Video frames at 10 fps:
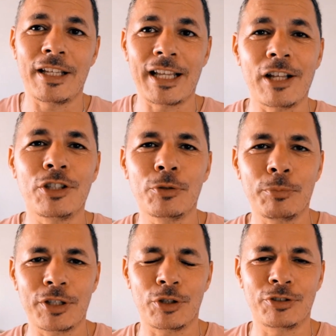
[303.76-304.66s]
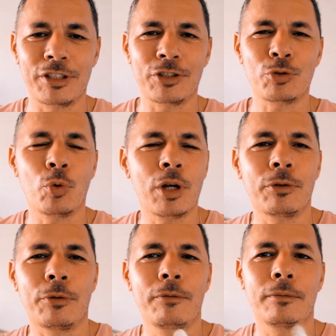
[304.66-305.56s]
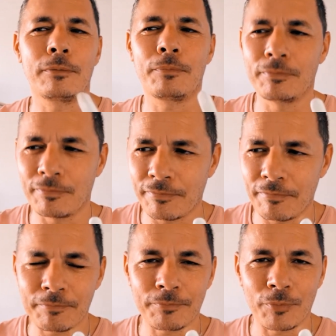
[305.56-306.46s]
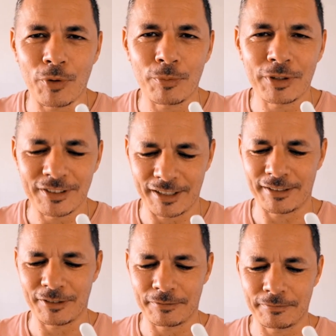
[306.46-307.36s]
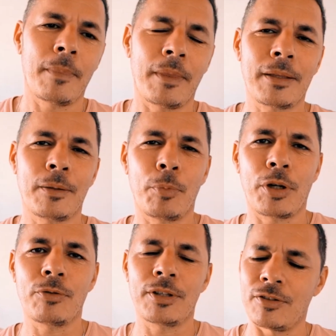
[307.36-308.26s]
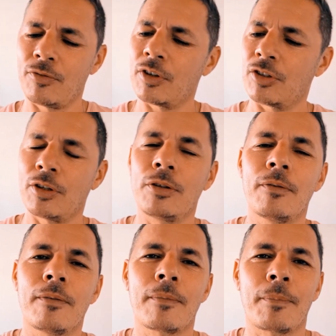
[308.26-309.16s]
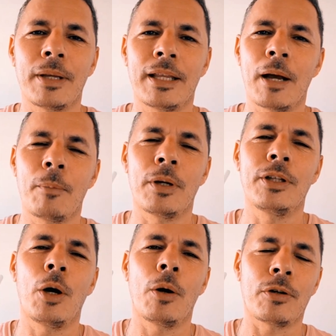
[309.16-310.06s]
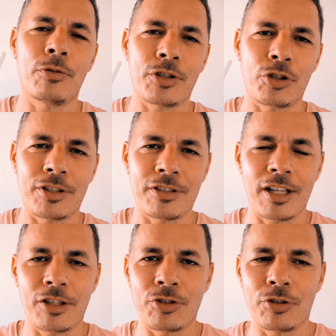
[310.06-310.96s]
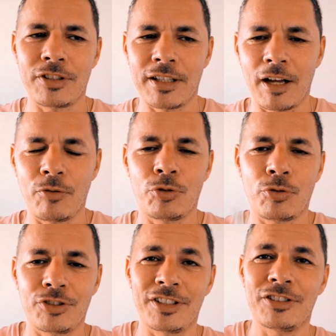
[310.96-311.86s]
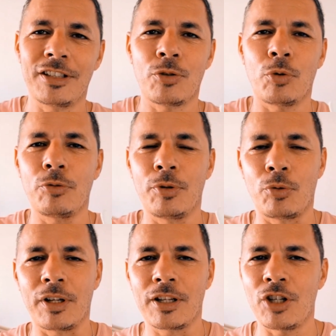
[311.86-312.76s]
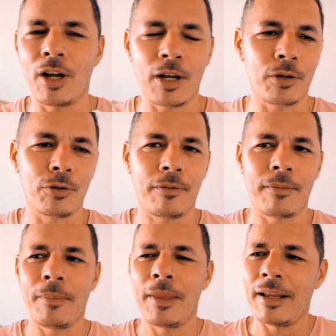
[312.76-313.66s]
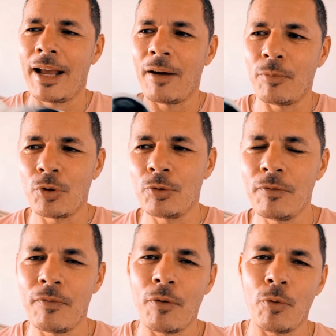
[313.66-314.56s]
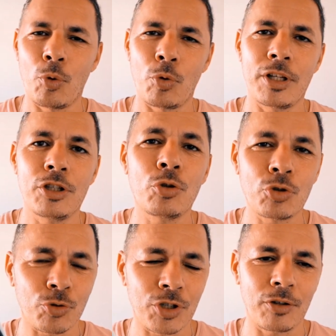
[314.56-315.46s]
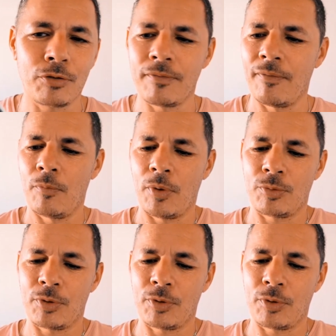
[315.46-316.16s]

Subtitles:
in action because it is quite promising. In the previous version, the camera's artificial intelligence allows you to distinguish between a car, an animal, or an intruder, which